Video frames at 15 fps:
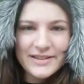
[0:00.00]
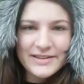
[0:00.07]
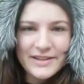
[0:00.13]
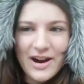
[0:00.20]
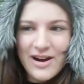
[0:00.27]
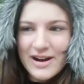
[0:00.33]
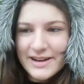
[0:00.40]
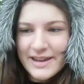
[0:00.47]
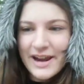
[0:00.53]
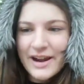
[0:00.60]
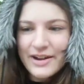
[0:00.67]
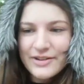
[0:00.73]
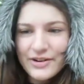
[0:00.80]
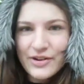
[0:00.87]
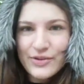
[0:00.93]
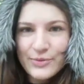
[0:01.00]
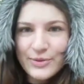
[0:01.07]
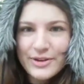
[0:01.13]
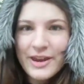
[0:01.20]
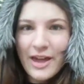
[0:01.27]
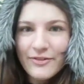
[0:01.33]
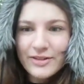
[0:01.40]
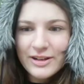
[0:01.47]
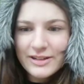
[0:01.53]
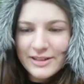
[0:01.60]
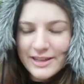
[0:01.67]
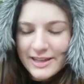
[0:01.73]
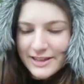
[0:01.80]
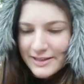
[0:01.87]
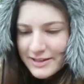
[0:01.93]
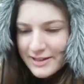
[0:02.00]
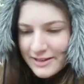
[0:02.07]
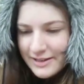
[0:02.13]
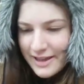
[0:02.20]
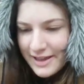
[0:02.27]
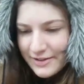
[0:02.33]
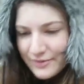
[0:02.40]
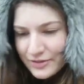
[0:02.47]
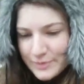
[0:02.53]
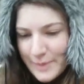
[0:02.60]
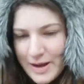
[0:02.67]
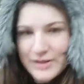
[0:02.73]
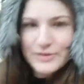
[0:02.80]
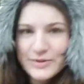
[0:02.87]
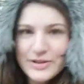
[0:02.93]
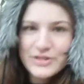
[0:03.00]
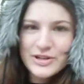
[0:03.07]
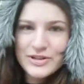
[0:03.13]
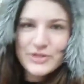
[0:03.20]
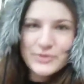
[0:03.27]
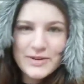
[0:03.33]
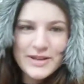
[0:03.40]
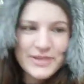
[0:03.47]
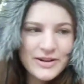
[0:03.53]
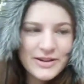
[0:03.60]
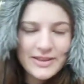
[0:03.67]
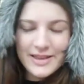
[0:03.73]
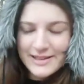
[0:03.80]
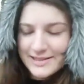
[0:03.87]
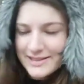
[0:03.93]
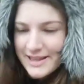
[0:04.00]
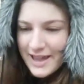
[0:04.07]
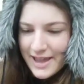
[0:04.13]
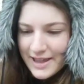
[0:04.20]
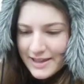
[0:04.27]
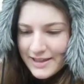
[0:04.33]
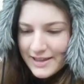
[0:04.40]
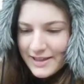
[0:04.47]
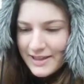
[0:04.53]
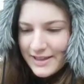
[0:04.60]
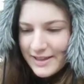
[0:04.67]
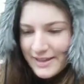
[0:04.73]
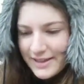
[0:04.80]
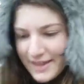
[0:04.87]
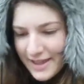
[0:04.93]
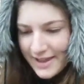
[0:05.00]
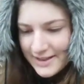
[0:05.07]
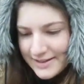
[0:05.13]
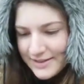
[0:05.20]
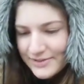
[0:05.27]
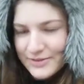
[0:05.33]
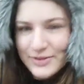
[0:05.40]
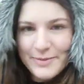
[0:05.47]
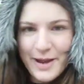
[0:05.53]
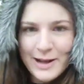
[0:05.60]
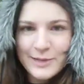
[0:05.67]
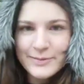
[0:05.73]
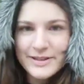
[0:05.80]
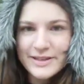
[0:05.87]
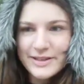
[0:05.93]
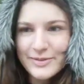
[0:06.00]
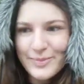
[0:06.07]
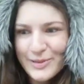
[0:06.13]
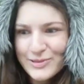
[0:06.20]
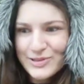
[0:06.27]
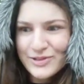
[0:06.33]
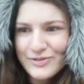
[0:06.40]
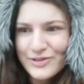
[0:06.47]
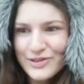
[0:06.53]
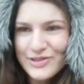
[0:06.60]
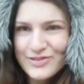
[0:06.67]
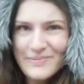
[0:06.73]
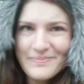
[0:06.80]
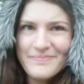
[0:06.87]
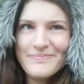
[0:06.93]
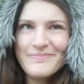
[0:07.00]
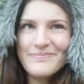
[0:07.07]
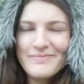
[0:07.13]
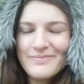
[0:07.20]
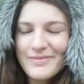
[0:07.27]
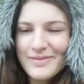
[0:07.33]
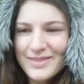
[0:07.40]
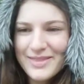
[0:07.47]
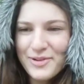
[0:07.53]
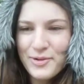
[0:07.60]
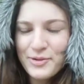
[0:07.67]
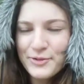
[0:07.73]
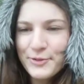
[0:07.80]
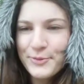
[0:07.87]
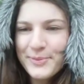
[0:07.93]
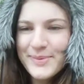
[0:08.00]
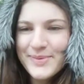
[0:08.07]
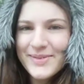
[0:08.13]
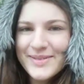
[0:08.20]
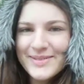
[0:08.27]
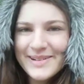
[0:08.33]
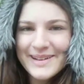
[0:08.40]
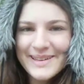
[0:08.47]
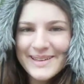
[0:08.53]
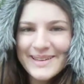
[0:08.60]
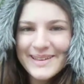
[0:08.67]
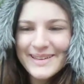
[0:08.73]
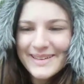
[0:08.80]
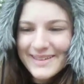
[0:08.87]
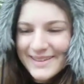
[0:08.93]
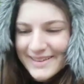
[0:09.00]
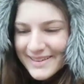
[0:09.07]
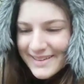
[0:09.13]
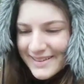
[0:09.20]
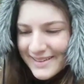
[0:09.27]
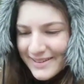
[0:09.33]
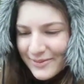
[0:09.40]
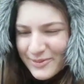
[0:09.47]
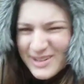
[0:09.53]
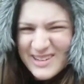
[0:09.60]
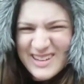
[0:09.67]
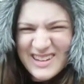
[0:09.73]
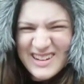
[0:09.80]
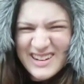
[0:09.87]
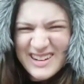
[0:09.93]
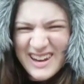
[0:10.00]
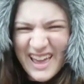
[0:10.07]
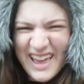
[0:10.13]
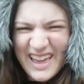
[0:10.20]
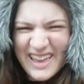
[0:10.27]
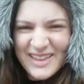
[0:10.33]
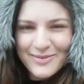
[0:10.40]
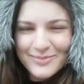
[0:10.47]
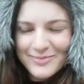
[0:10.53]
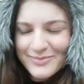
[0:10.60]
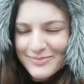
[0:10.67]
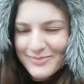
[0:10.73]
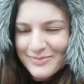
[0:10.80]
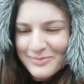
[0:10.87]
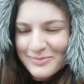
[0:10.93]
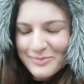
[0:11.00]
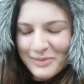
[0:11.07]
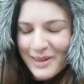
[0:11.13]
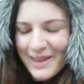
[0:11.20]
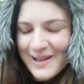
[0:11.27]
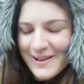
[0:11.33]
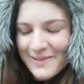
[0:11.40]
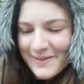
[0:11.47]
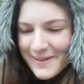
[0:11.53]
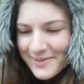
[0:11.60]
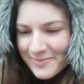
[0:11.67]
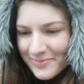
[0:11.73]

our characters would definitely like respond to each other with, or like say, and it reminded me a bunch of just the group, really. We need a name. Anyway,